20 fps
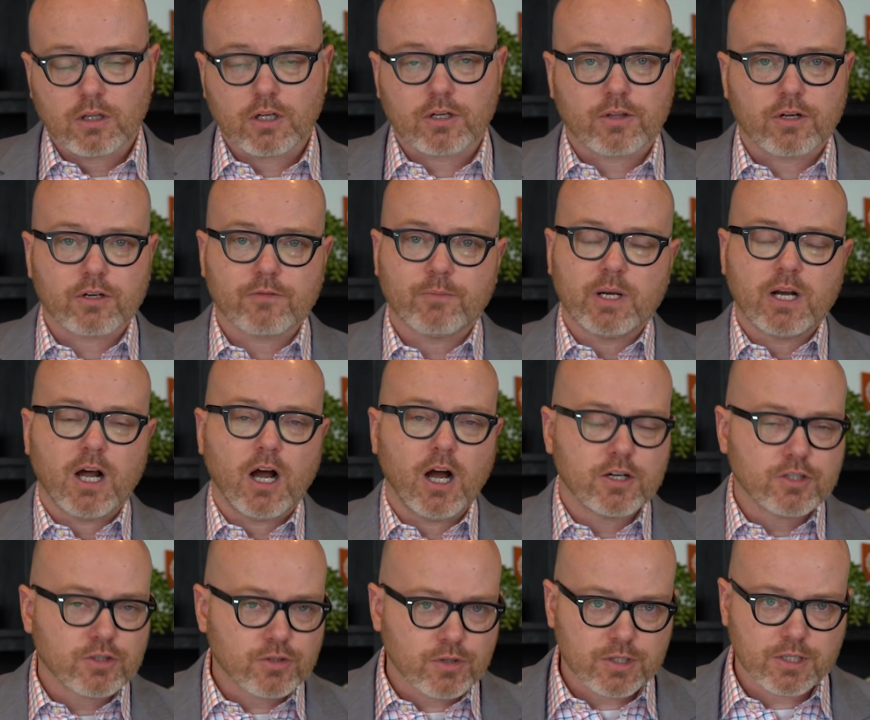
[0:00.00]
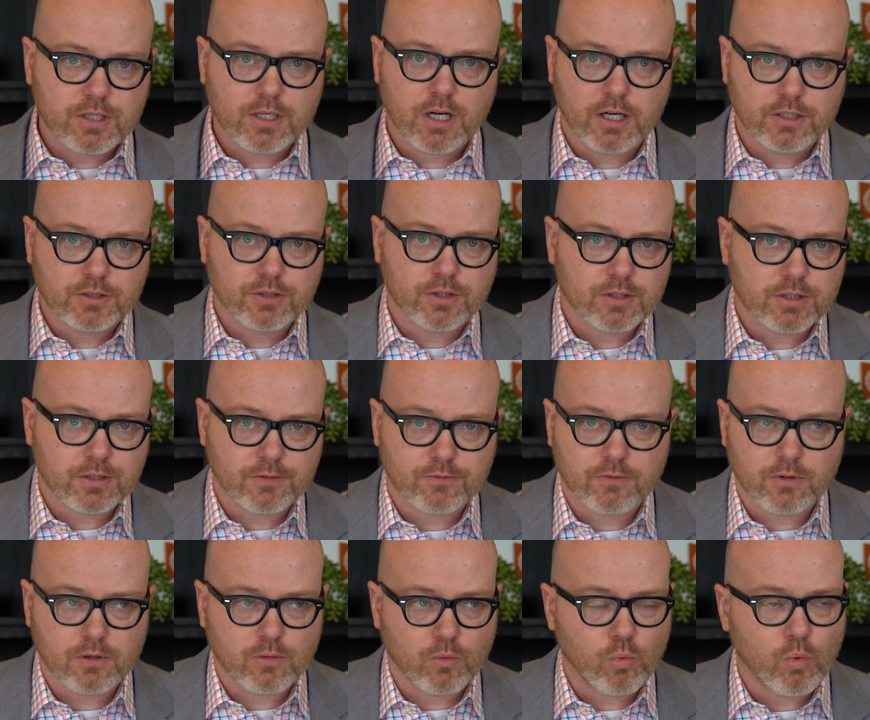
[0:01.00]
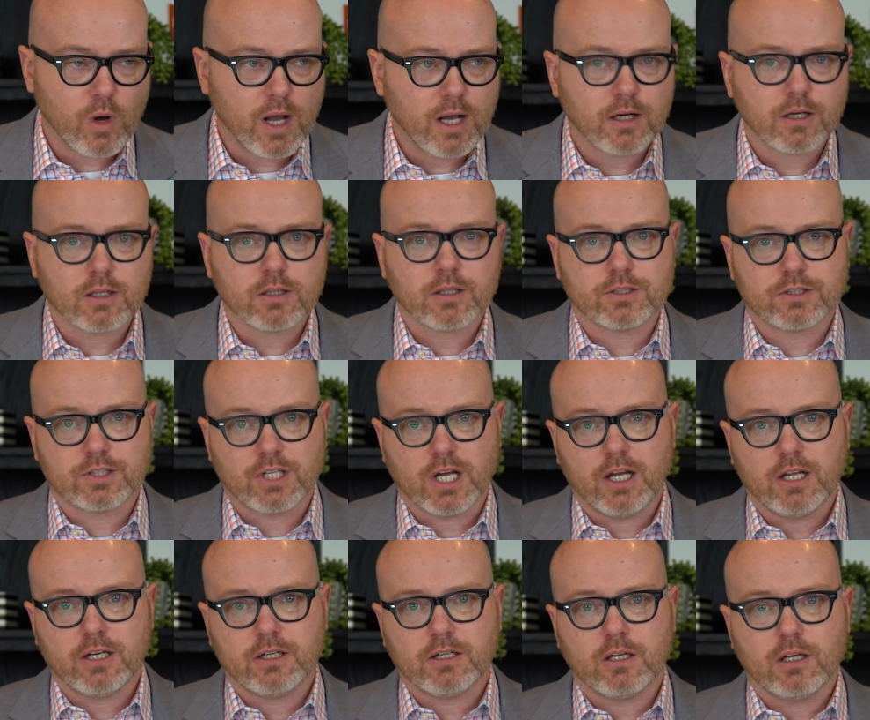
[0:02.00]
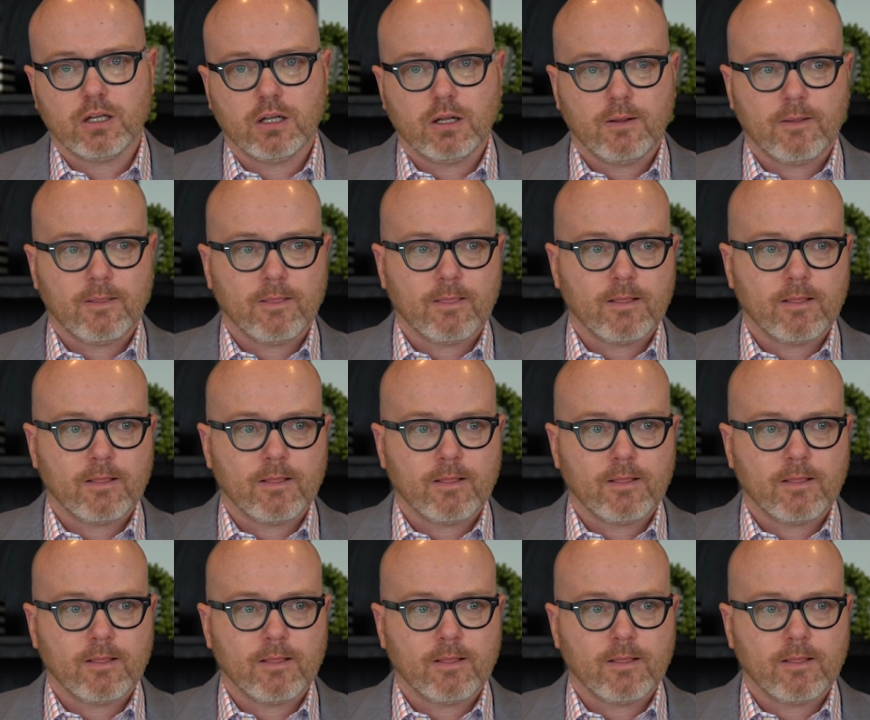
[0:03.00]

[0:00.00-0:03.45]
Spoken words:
Look, there have been hundreds and hundreds of well-done,